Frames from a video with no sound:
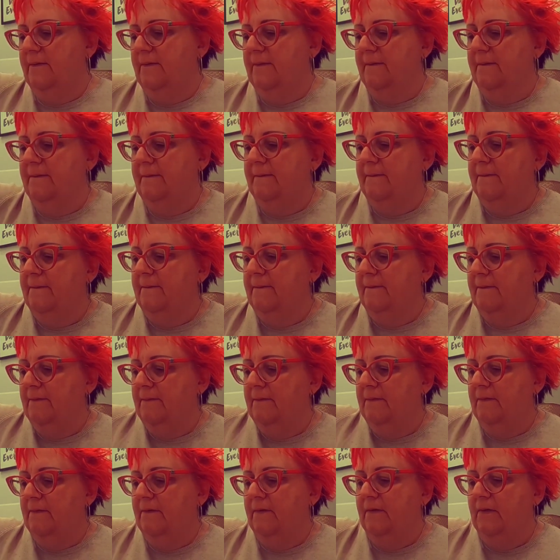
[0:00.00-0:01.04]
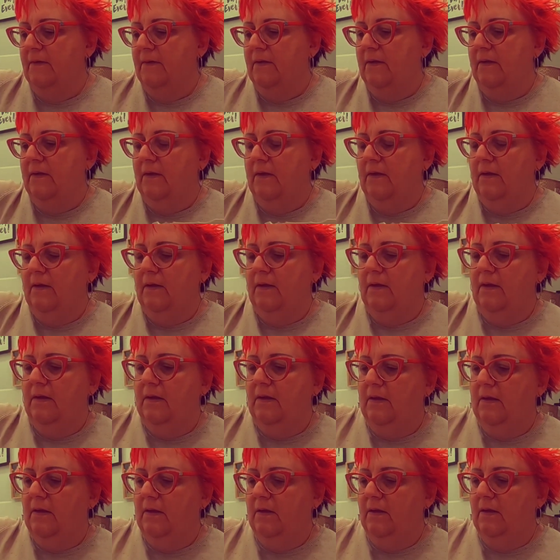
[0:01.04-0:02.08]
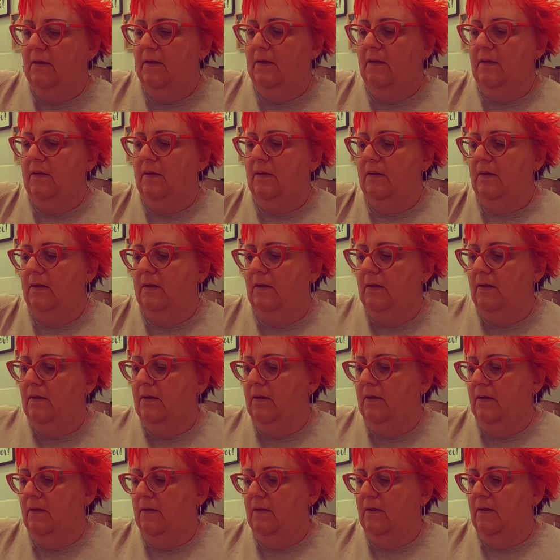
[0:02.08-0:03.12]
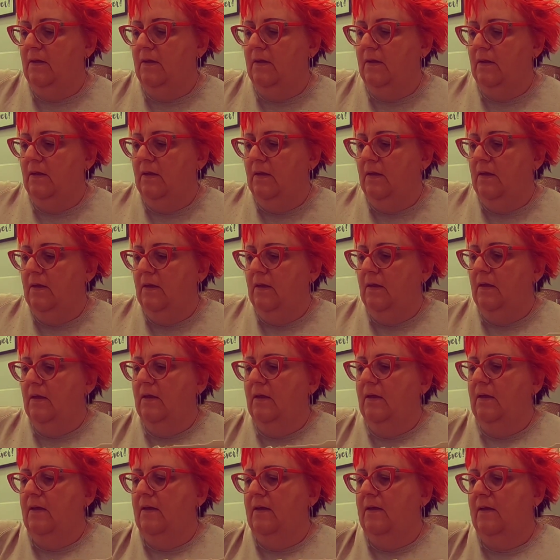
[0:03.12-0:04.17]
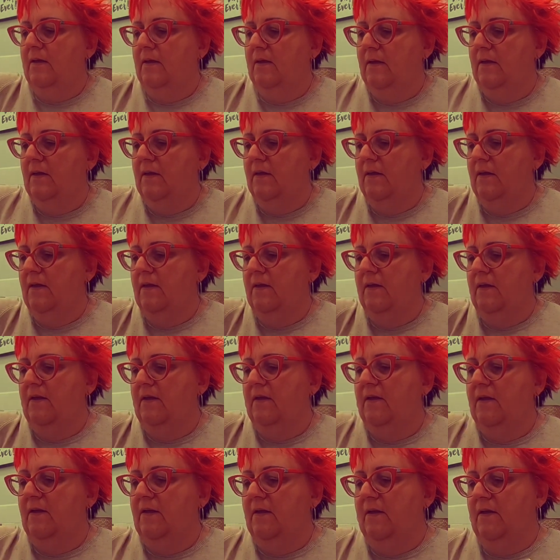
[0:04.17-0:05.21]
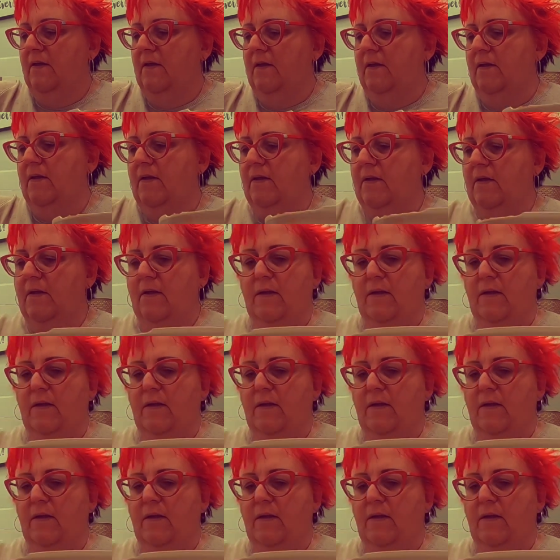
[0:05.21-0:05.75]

Nobody speaks.